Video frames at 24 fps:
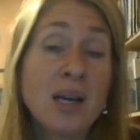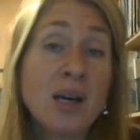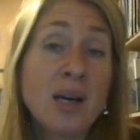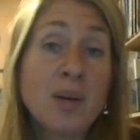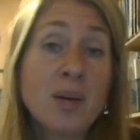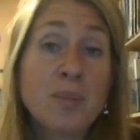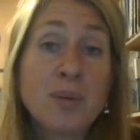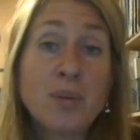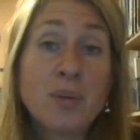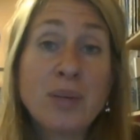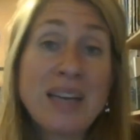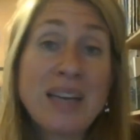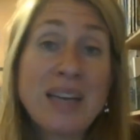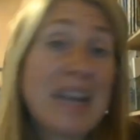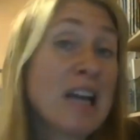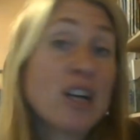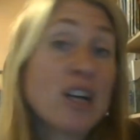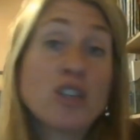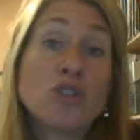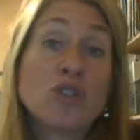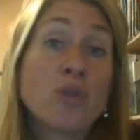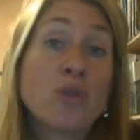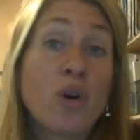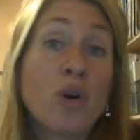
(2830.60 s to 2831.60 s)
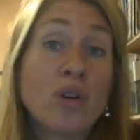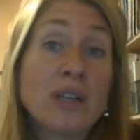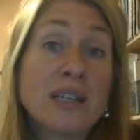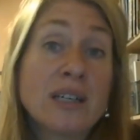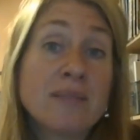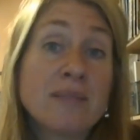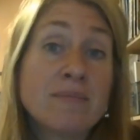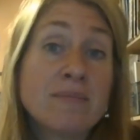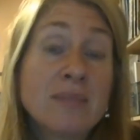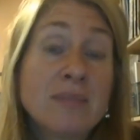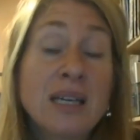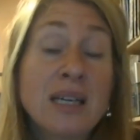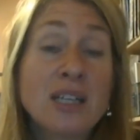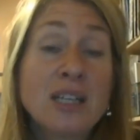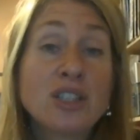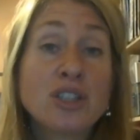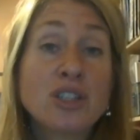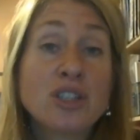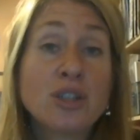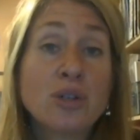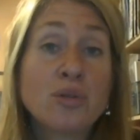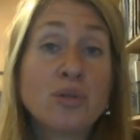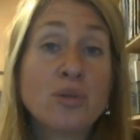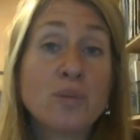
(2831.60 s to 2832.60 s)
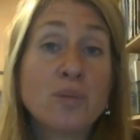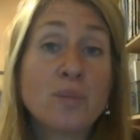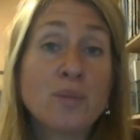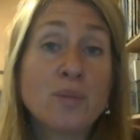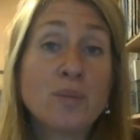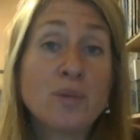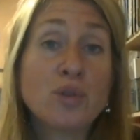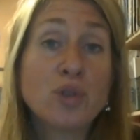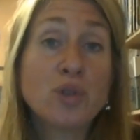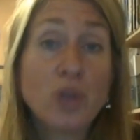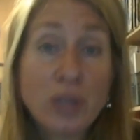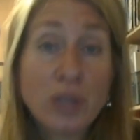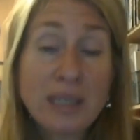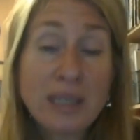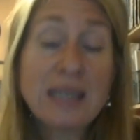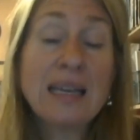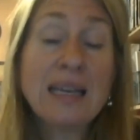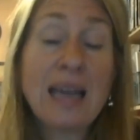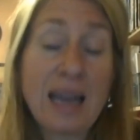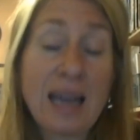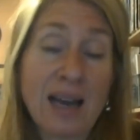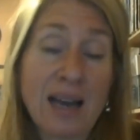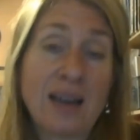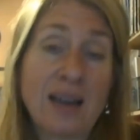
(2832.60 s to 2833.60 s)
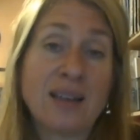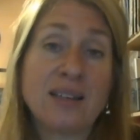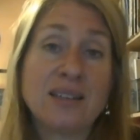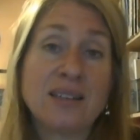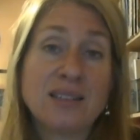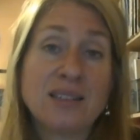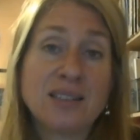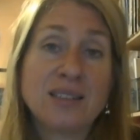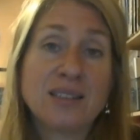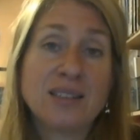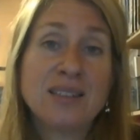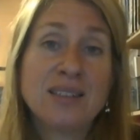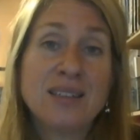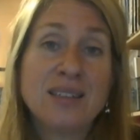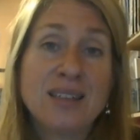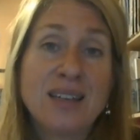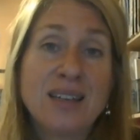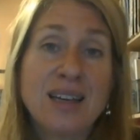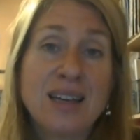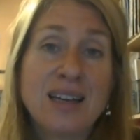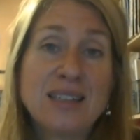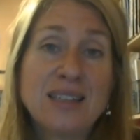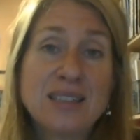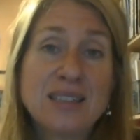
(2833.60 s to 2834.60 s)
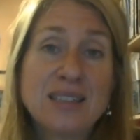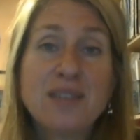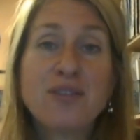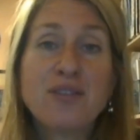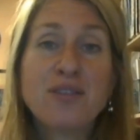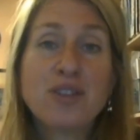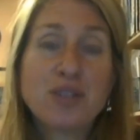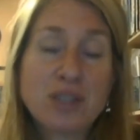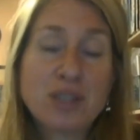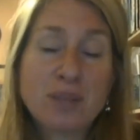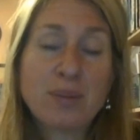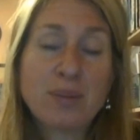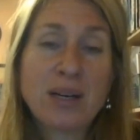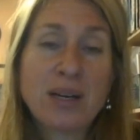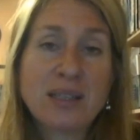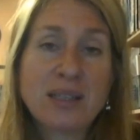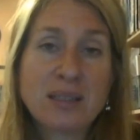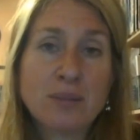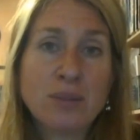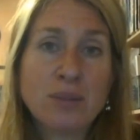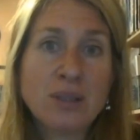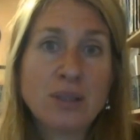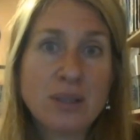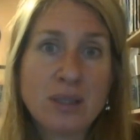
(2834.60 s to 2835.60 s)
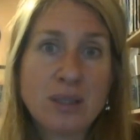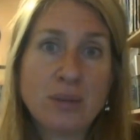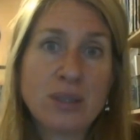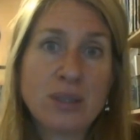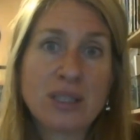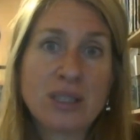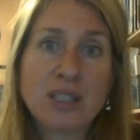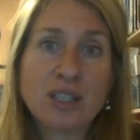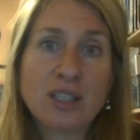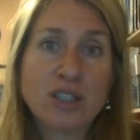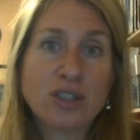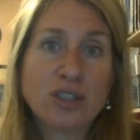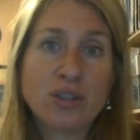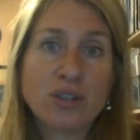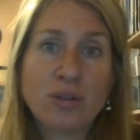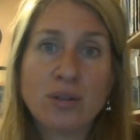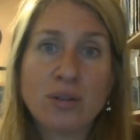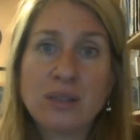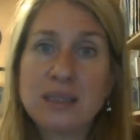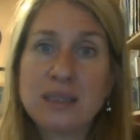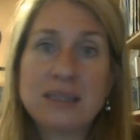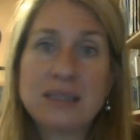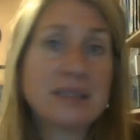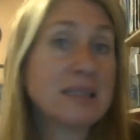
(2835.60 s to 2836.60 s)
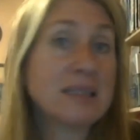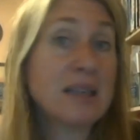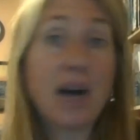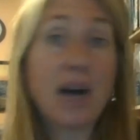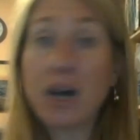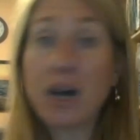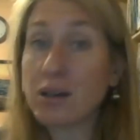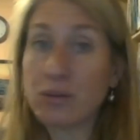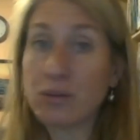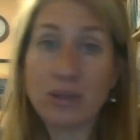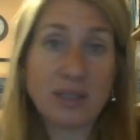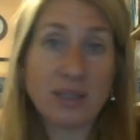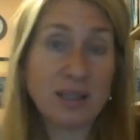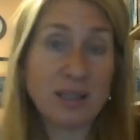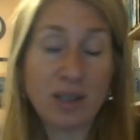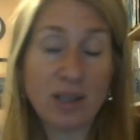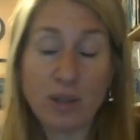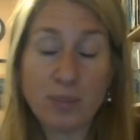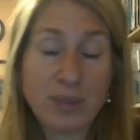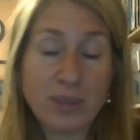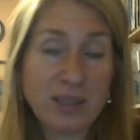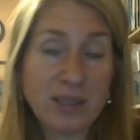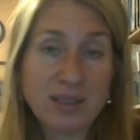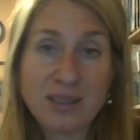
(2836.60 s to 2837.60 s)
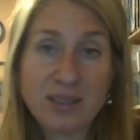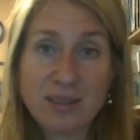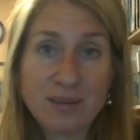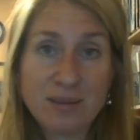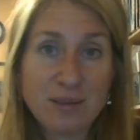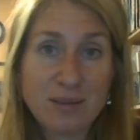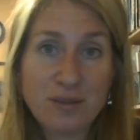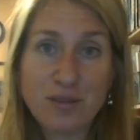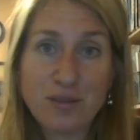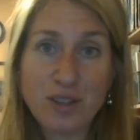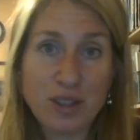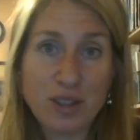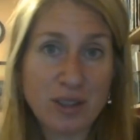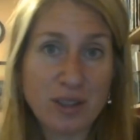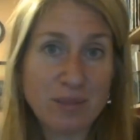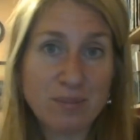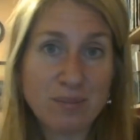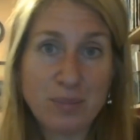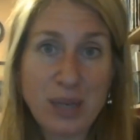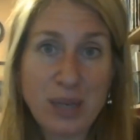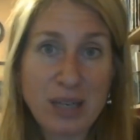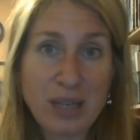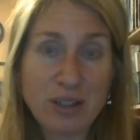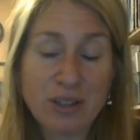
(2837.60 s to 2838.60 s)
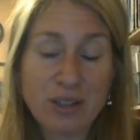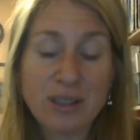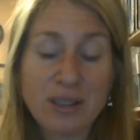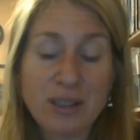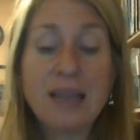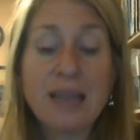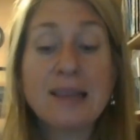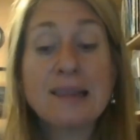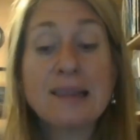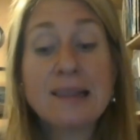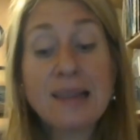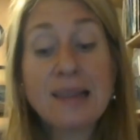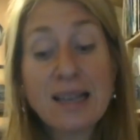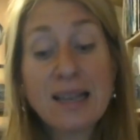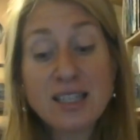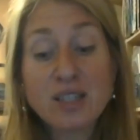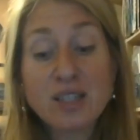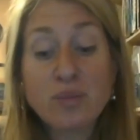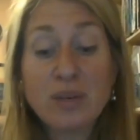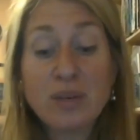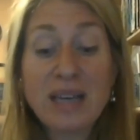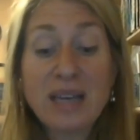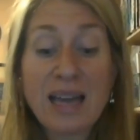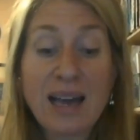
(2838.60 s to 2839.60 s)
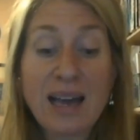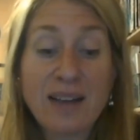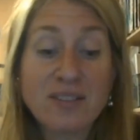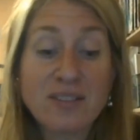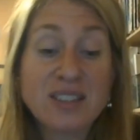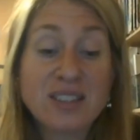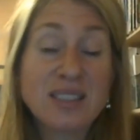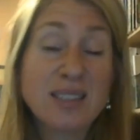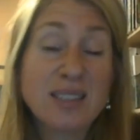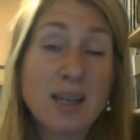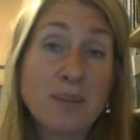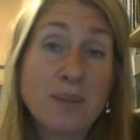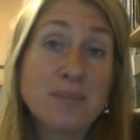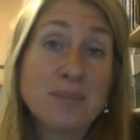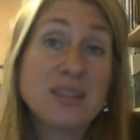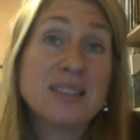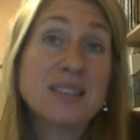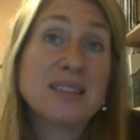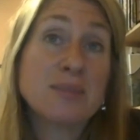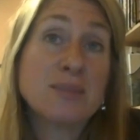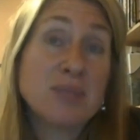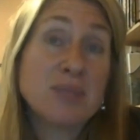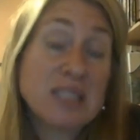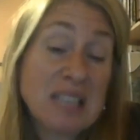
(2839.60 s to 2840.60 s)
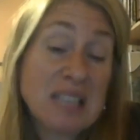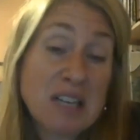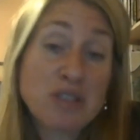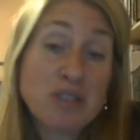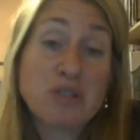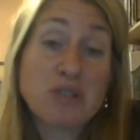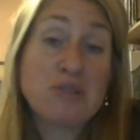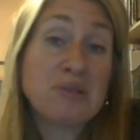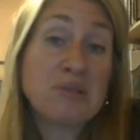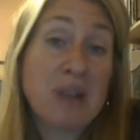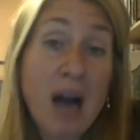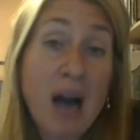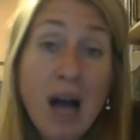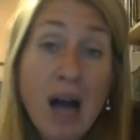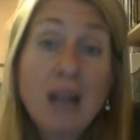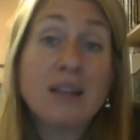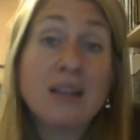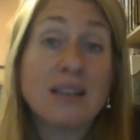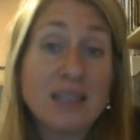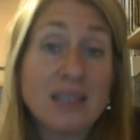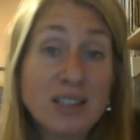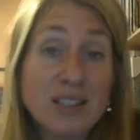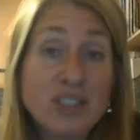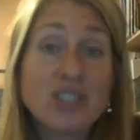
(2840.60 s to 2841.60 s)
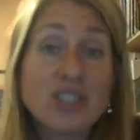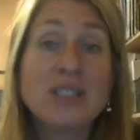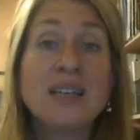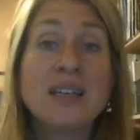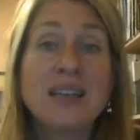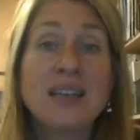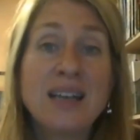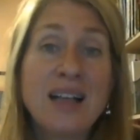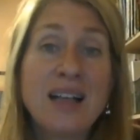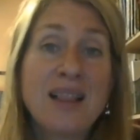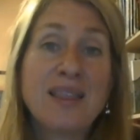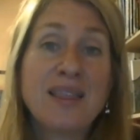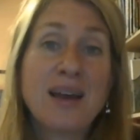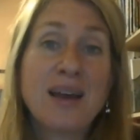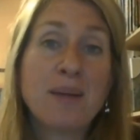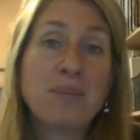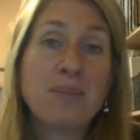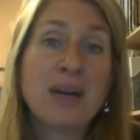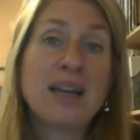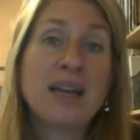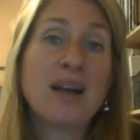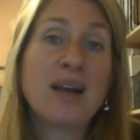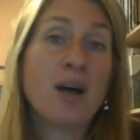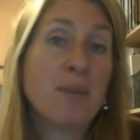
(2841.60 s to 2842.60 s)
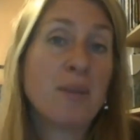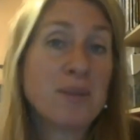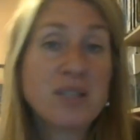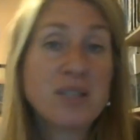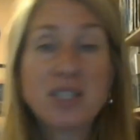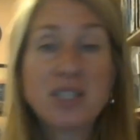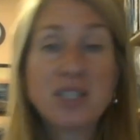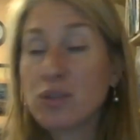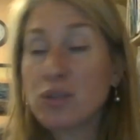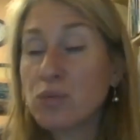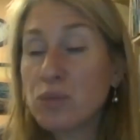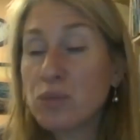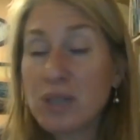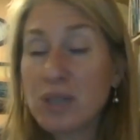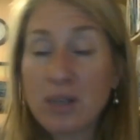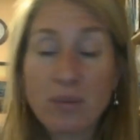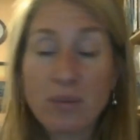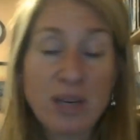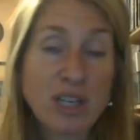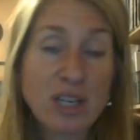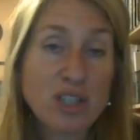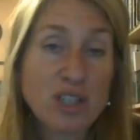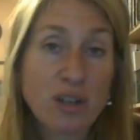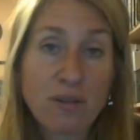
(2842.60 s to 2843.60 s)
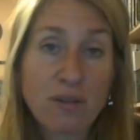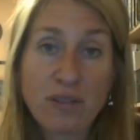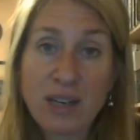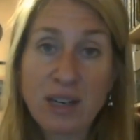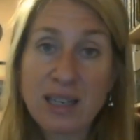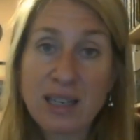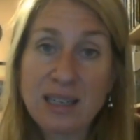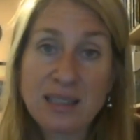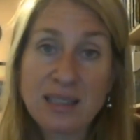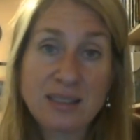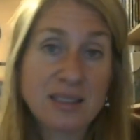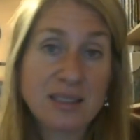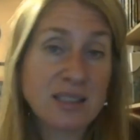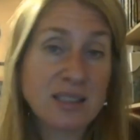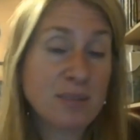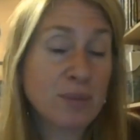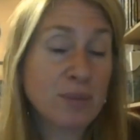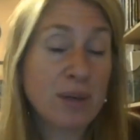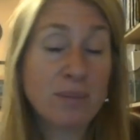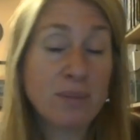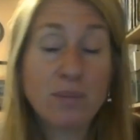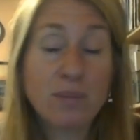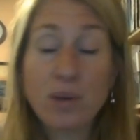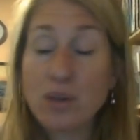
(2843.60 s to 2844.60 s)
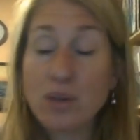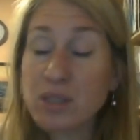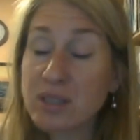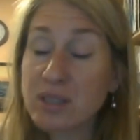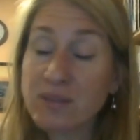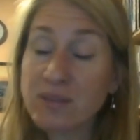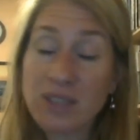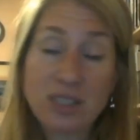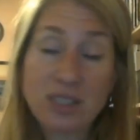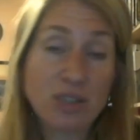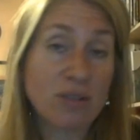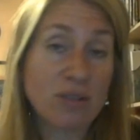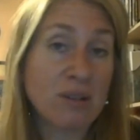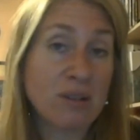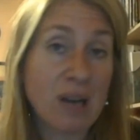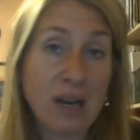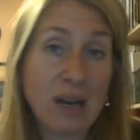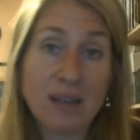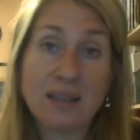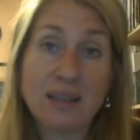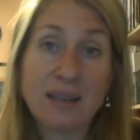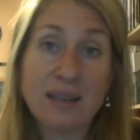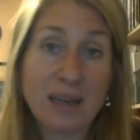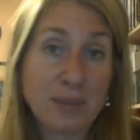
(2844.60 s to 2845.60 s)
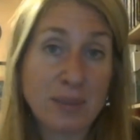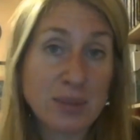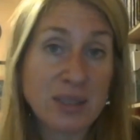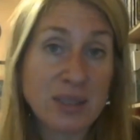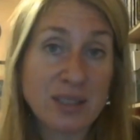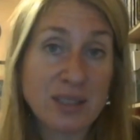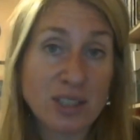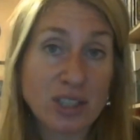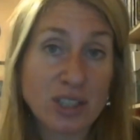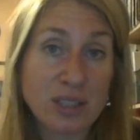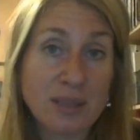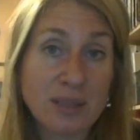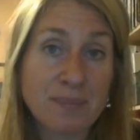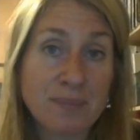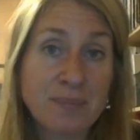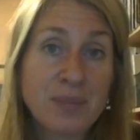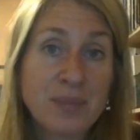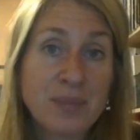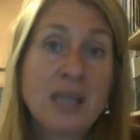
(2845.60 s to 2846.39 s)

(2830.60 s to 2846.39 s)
But we can't control it. So looking at it as if there's a possibility we can control it is not going to help us feel better, unless we have some substantial knowledge that might help us to rearrange our finances. But most of us are not in that position.